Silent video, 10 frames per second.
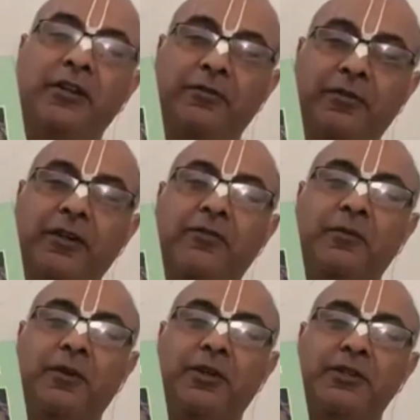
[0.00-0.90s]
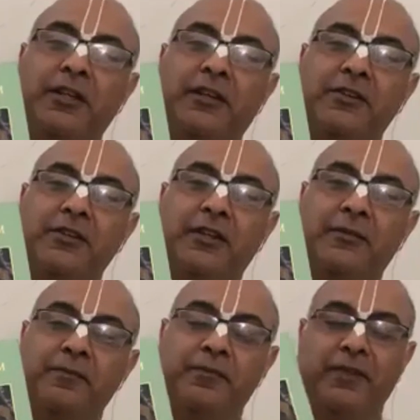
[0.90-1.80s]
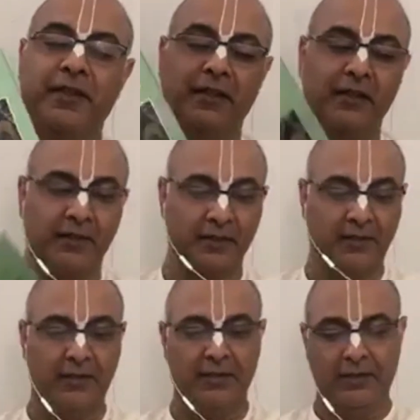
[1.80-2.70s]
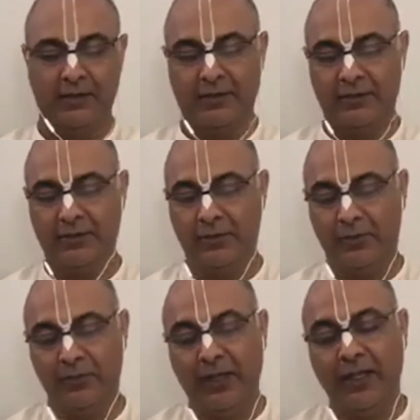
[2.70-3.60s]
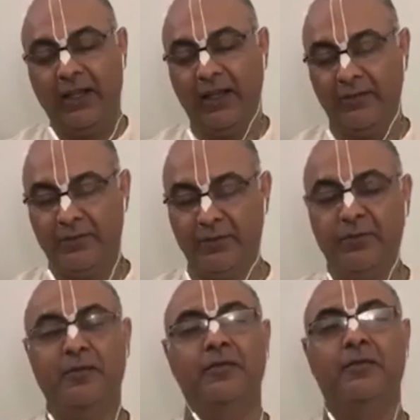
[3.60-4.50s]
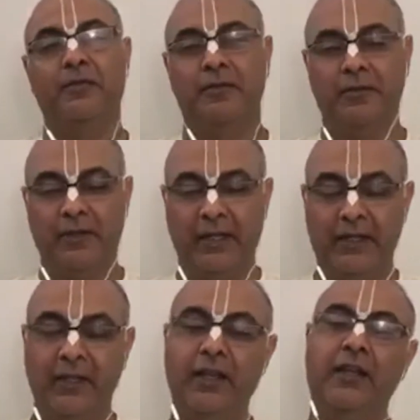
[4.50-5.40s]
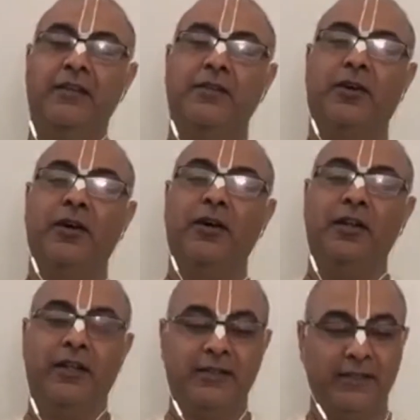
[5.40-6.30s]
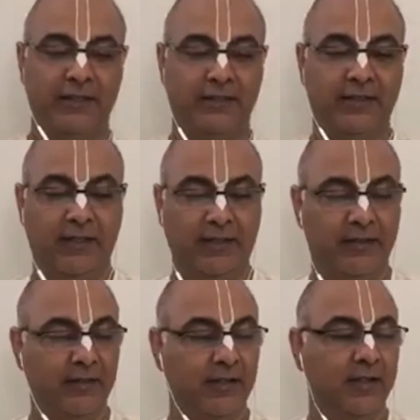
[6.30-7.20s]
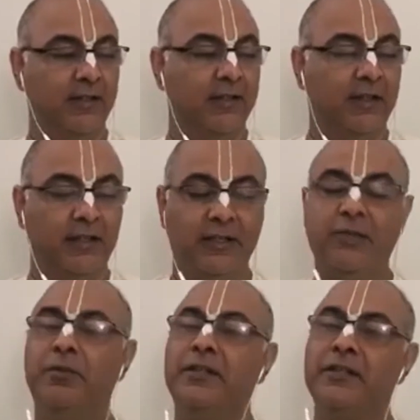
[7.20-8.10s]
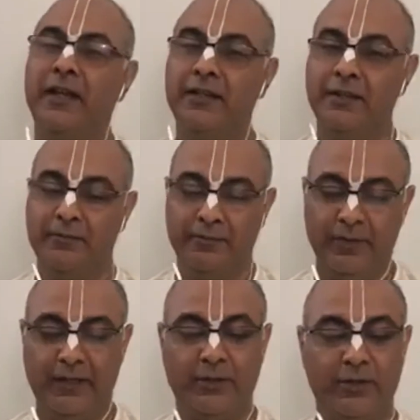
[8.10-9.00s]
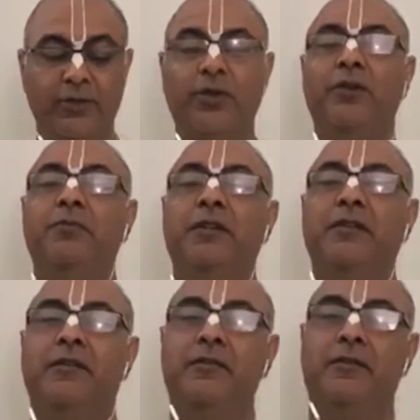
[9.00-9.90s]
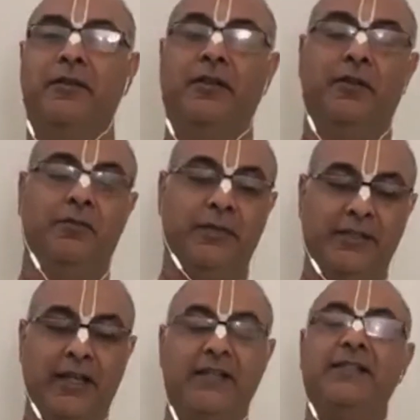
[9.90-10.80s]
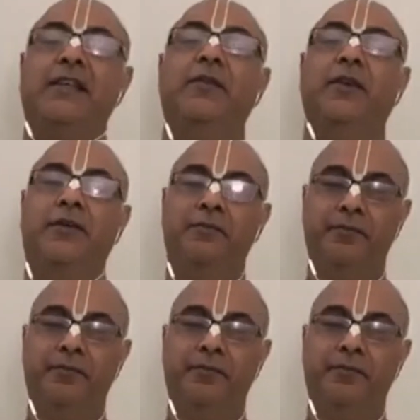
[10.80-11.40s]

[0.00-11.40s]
different from Lord Shri Krishna. So we have to engage all our senses, eating prasadam, that's also called prasad seva,